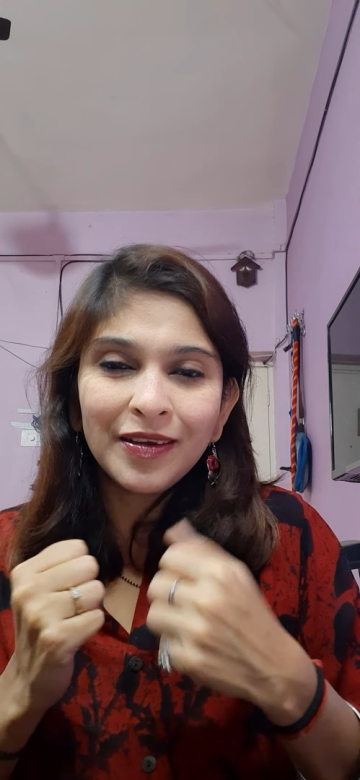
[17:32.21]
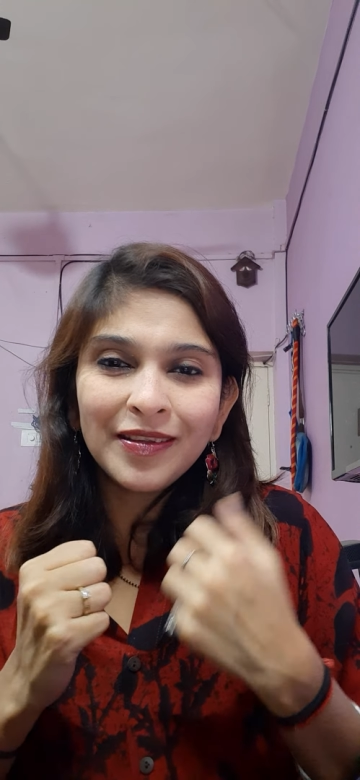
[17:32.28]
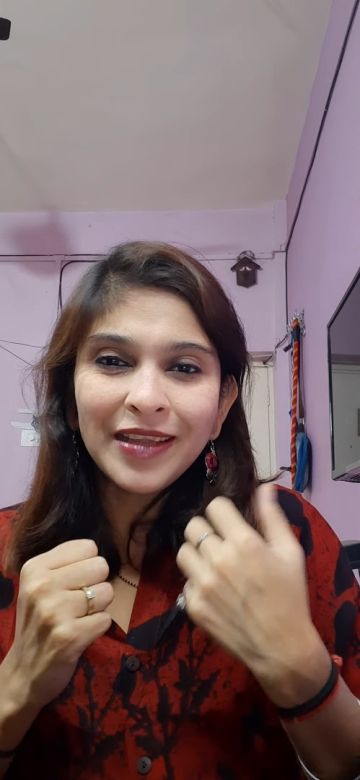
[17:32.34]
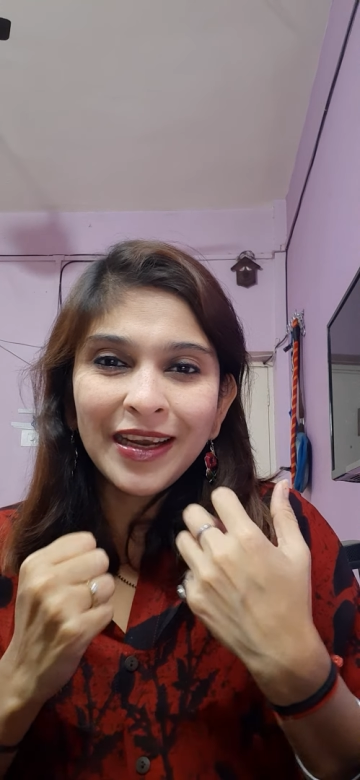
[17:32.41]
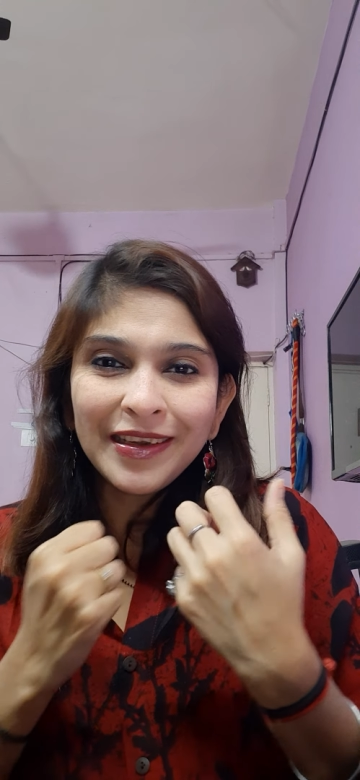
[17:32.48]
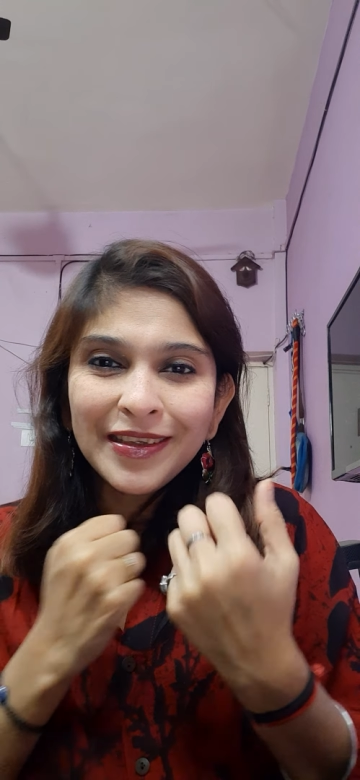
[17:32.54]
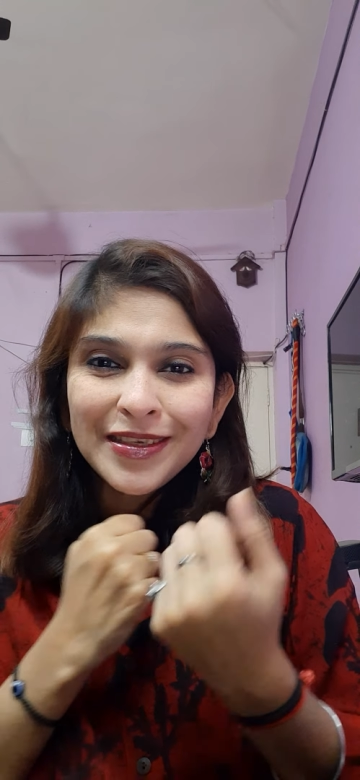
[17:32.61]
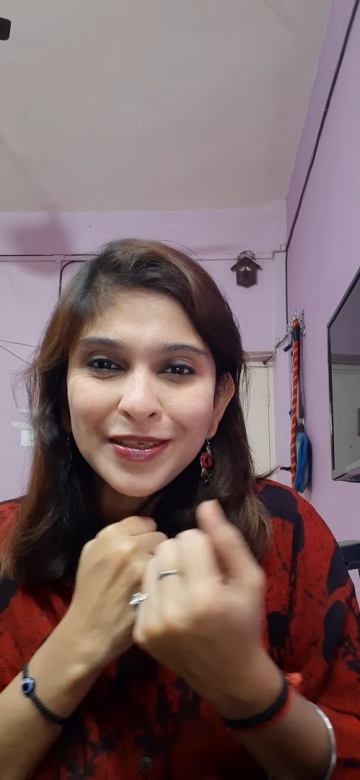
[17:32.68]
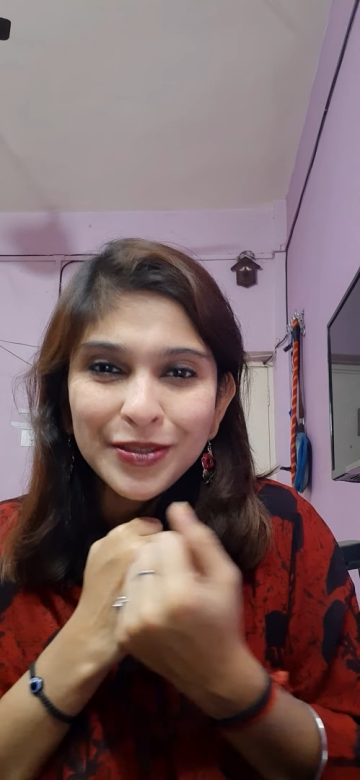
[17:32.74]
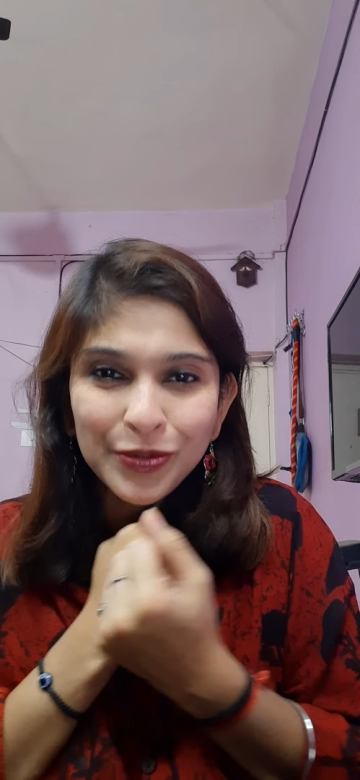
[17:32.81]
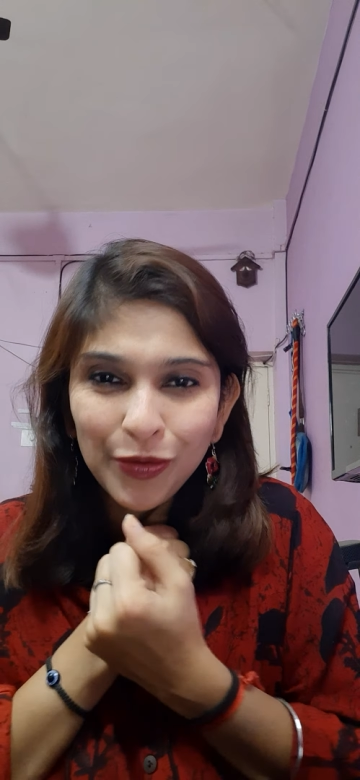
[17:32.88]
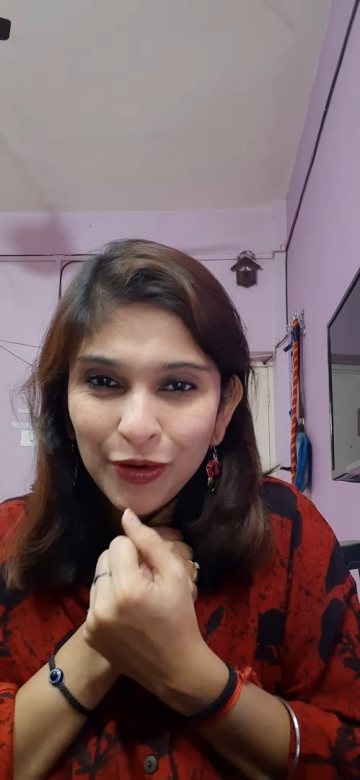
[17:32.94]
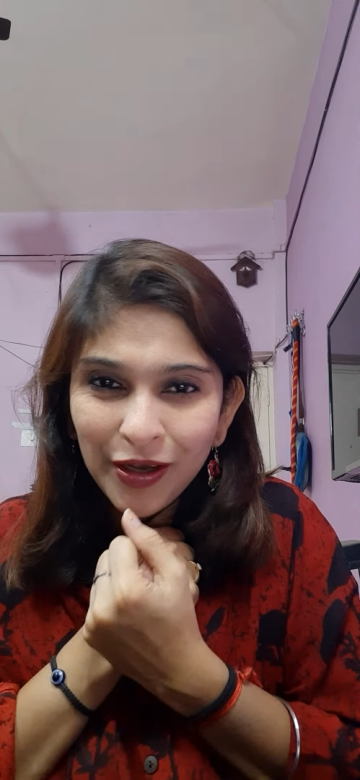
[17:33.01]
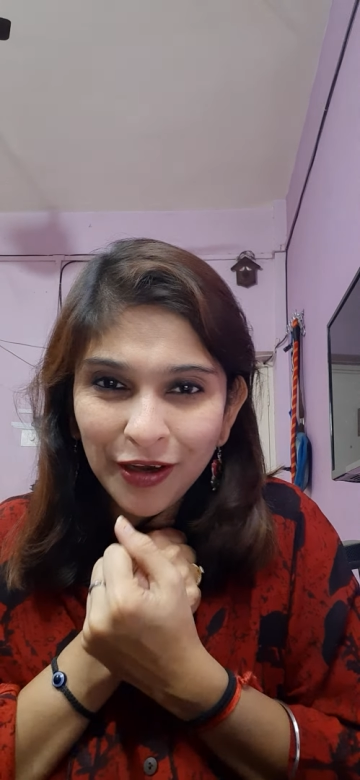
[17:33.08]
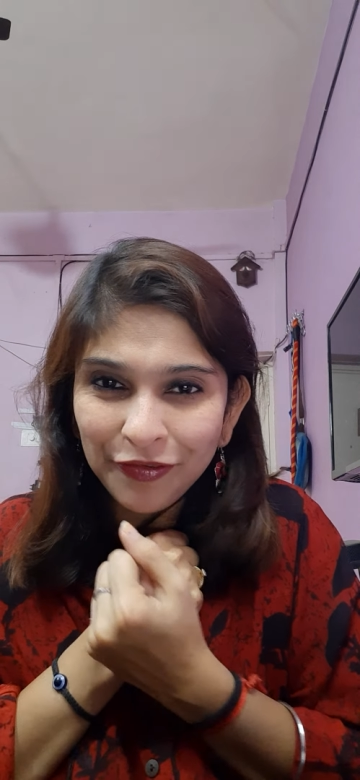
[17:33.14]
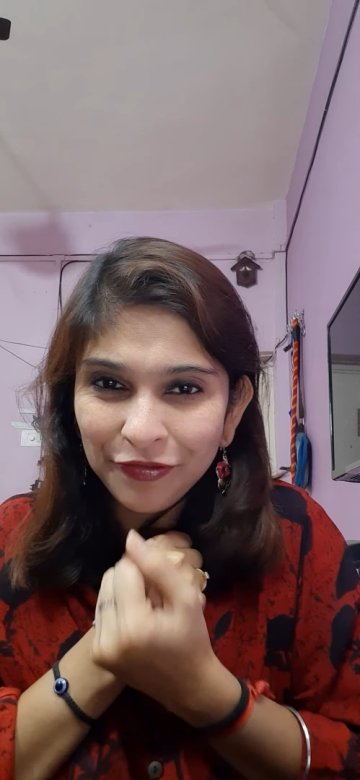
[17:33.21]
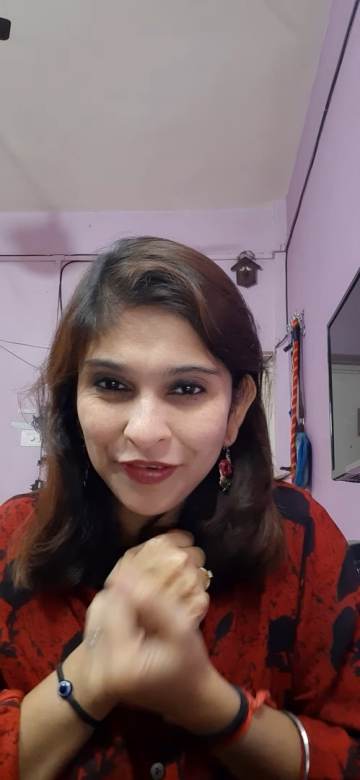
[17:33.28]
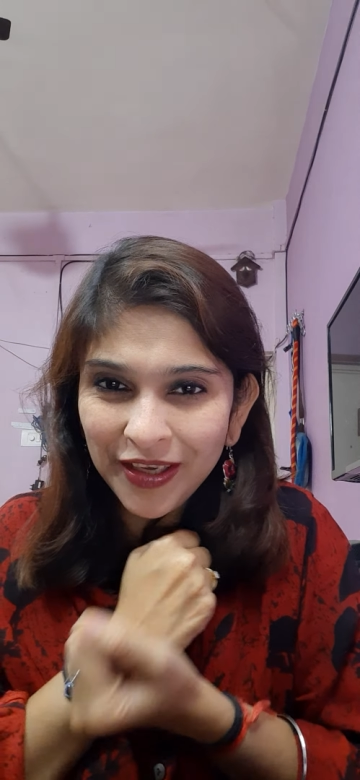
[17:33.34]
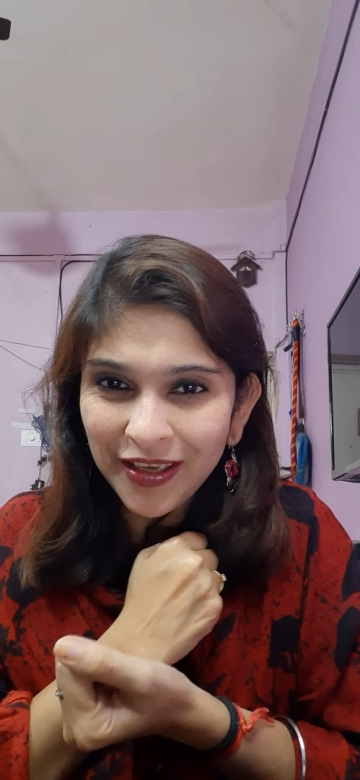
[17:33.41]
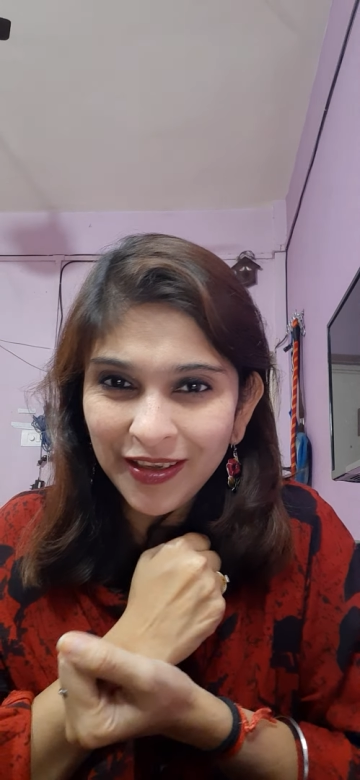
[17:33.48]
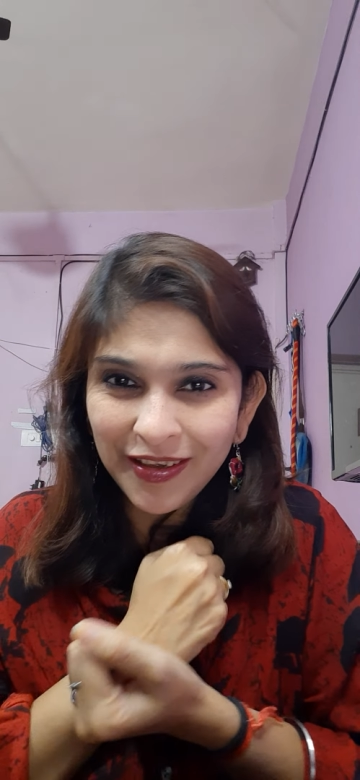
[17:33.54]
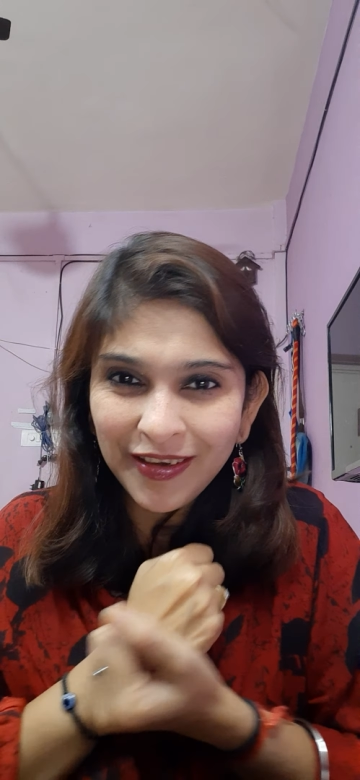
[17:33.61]
that is so
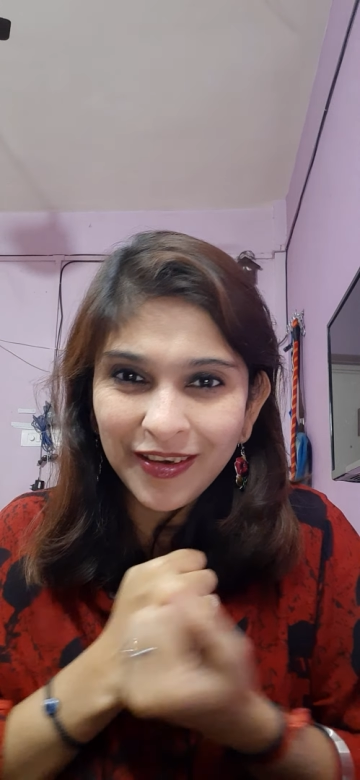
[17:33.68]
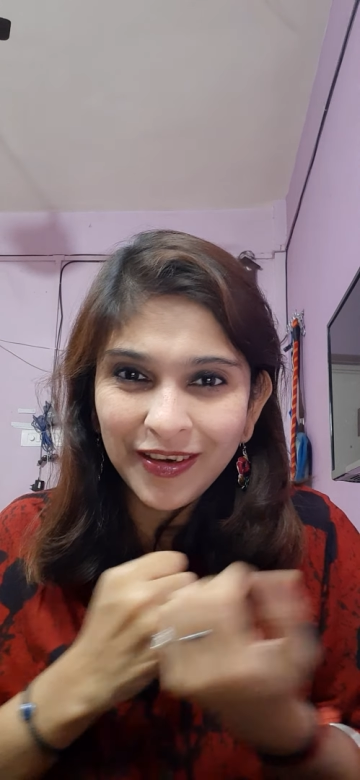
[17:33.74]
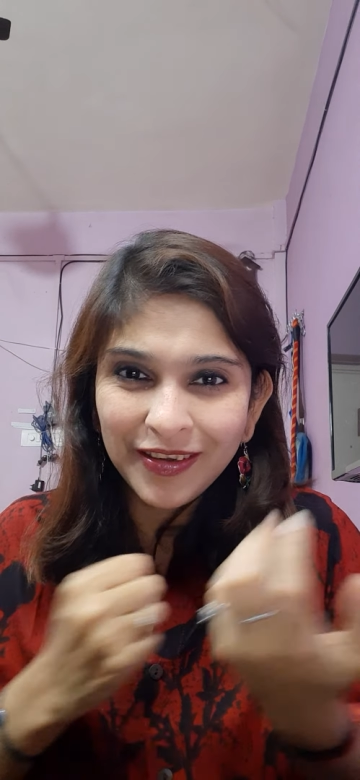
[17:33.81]
comfy